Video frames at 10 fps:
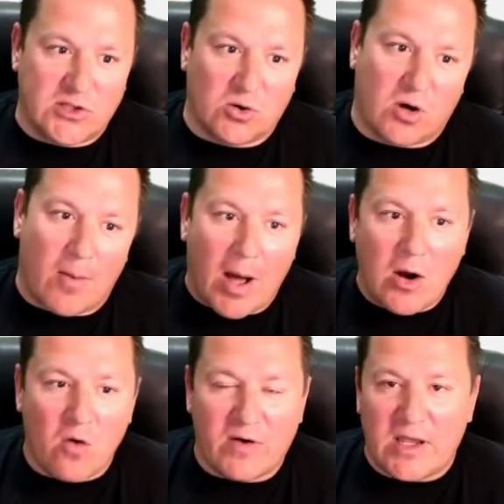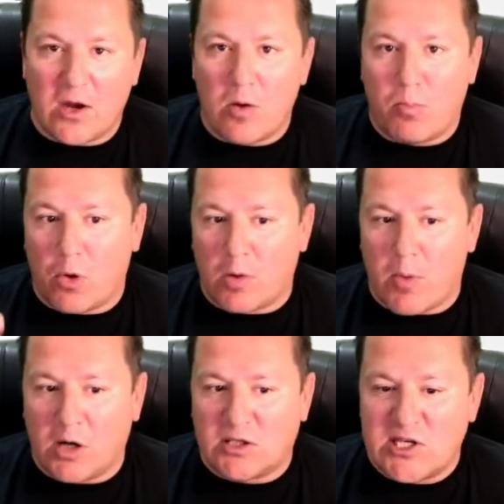So come on over here,
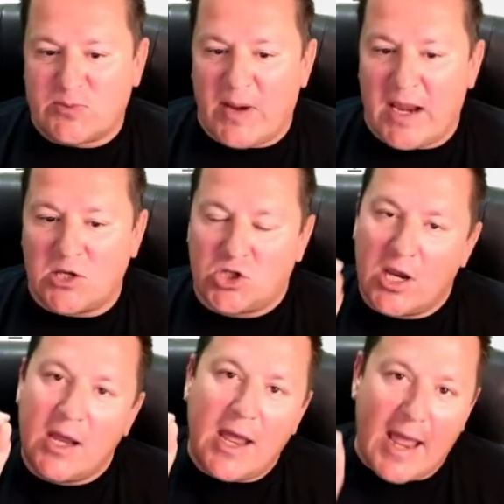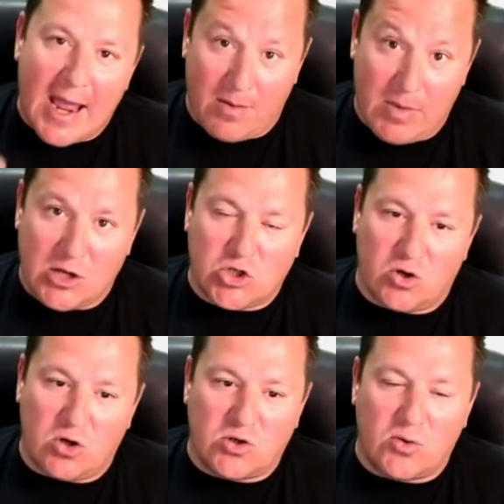bookmark this page, and make
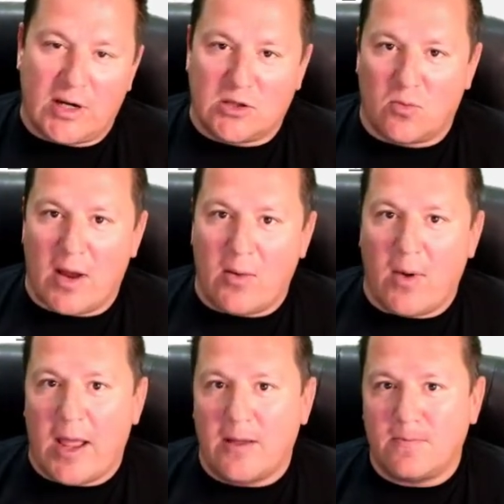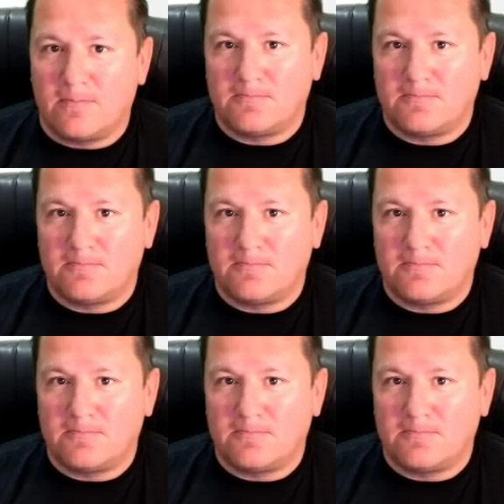sure you're doing it the right way.